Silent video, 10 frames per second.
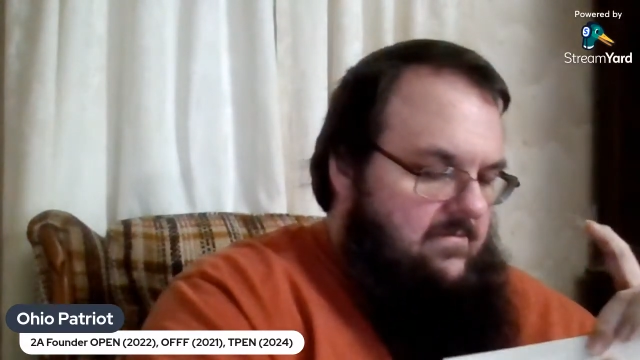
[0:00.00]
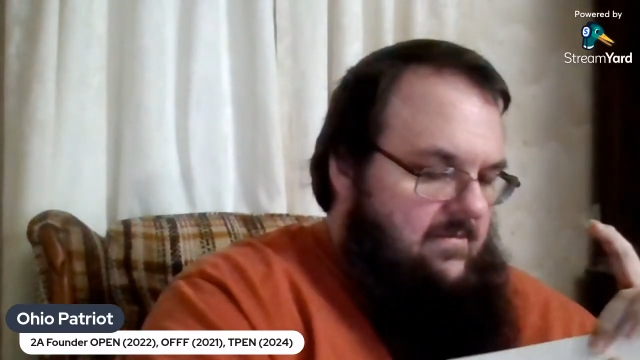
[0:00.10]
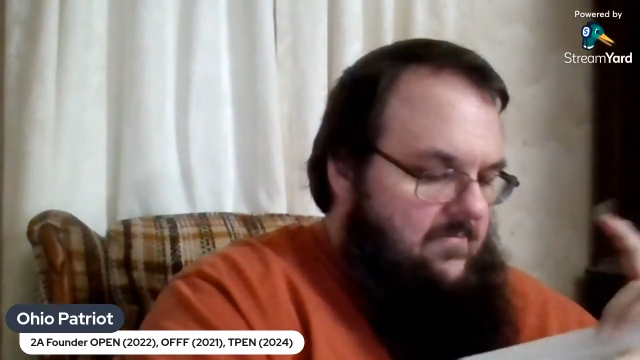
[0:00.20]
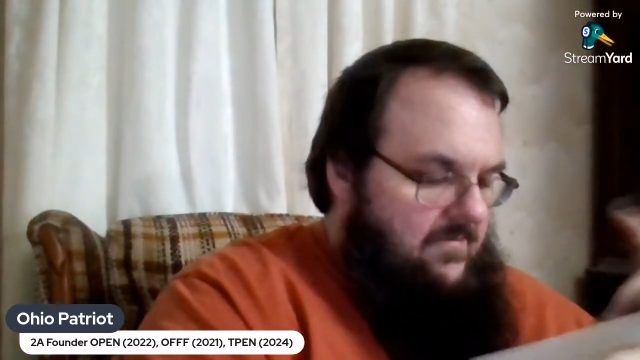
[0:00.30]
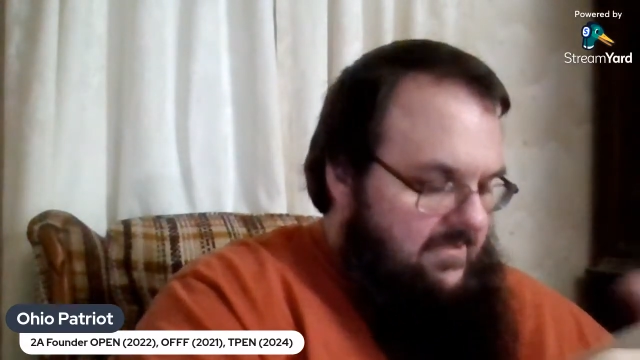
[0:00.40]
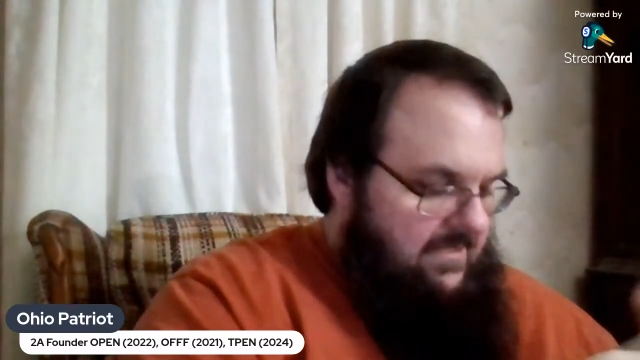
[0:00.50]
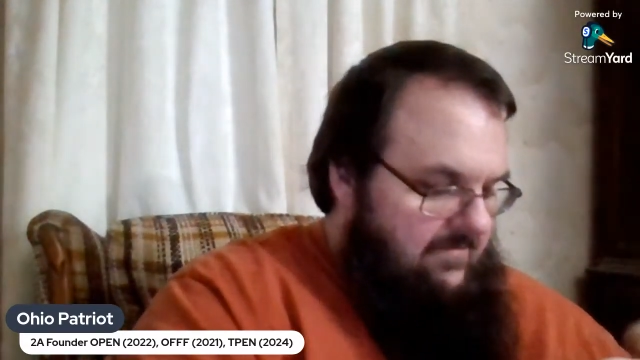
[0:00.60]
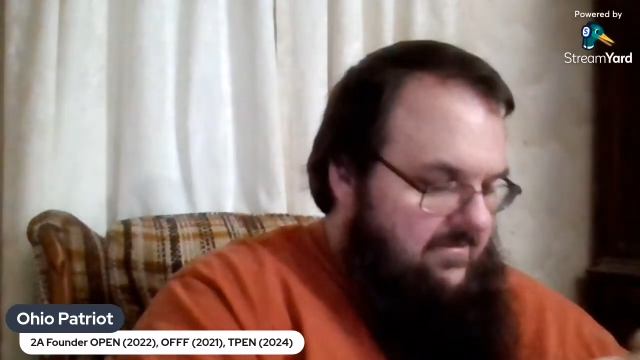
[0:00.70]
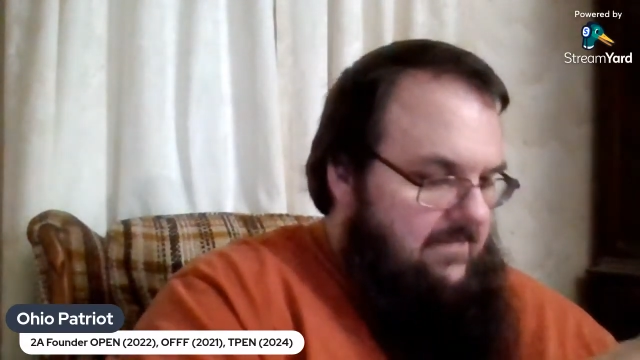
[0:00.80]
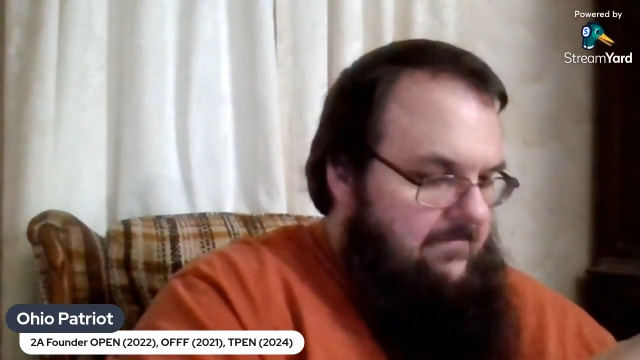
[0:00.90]
I will say,
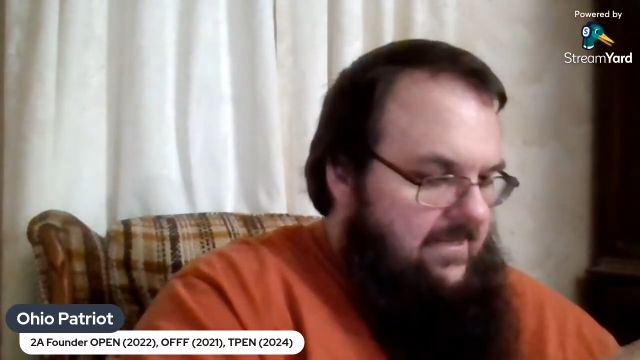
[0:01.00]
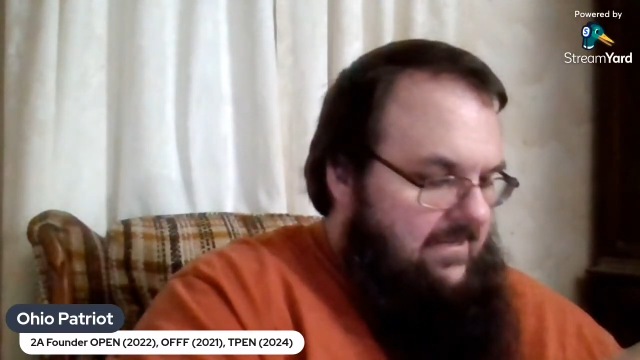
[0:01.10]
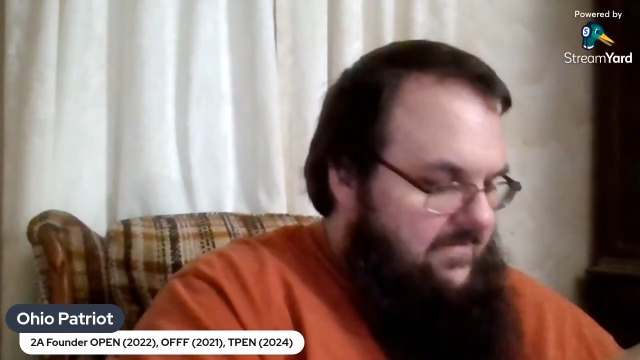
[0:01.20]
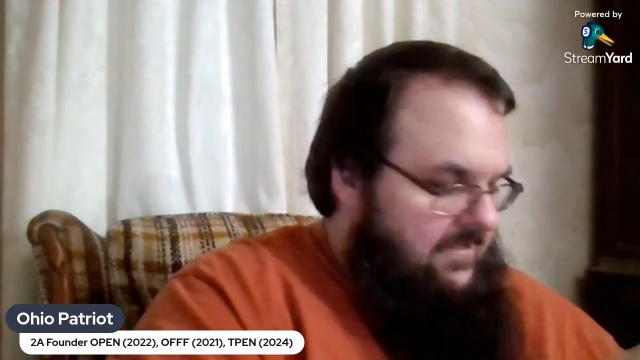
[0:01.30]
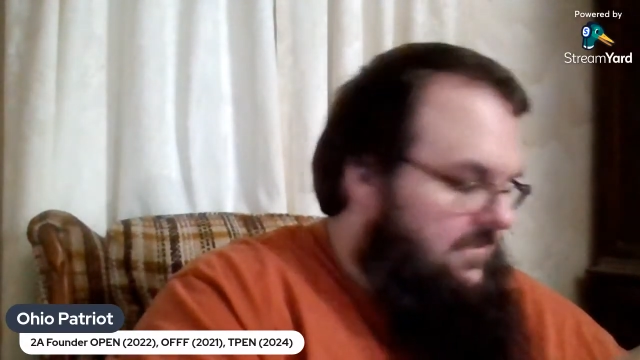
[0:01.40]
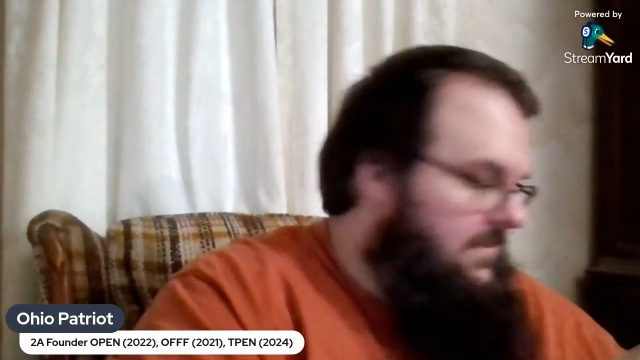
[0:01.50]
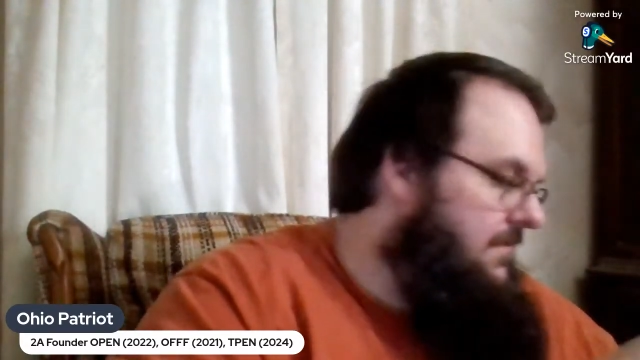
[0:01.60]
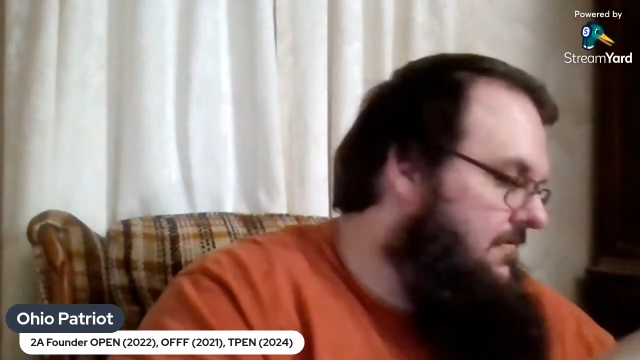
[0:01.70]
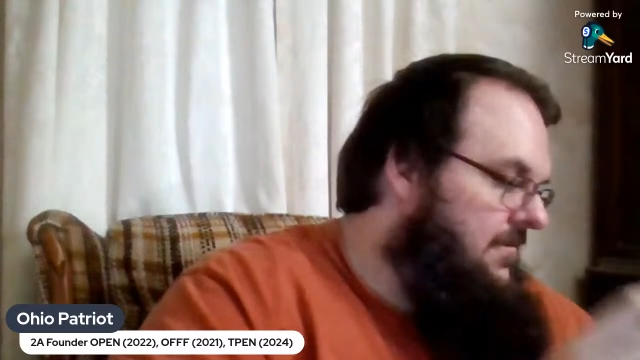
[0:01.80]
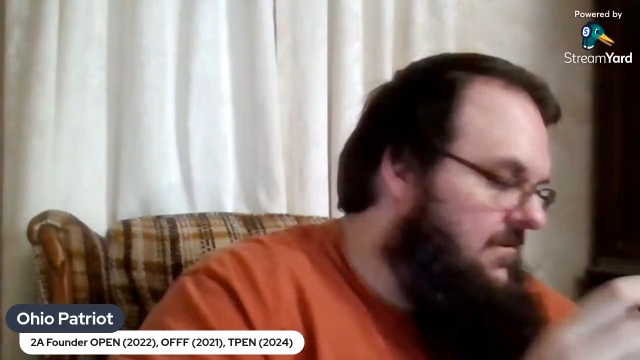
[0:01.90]
with the amount I have sitting
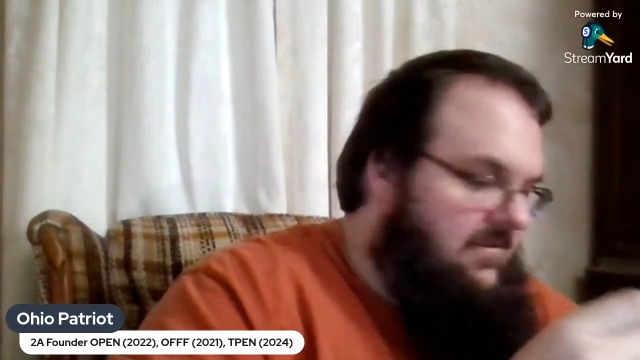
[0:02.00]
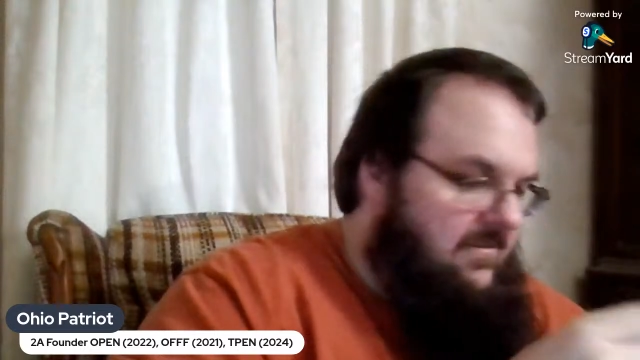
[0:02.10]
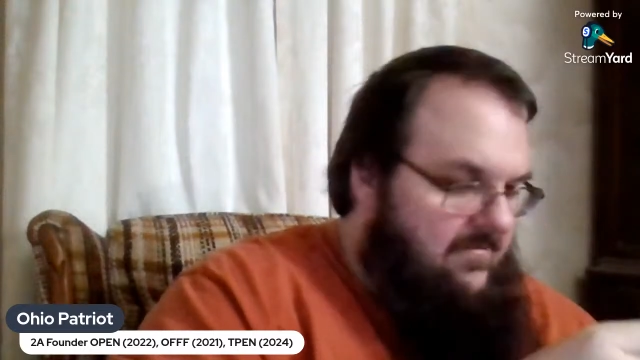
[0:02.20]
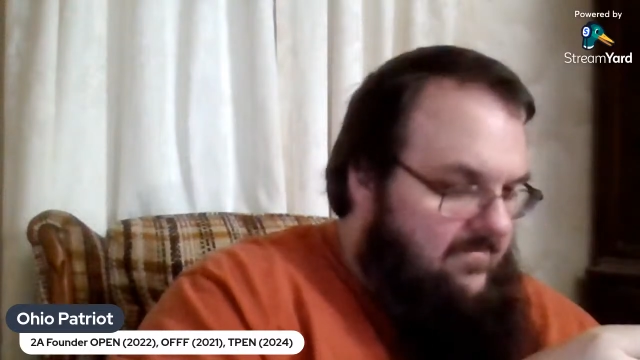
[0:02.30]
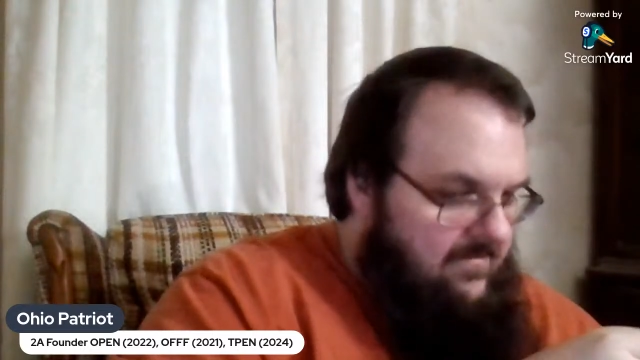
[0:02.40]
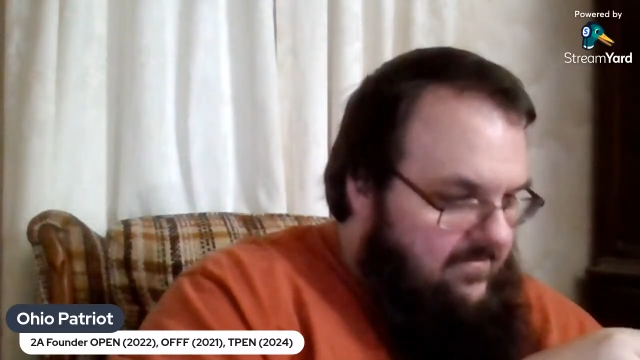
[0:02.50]
here right now,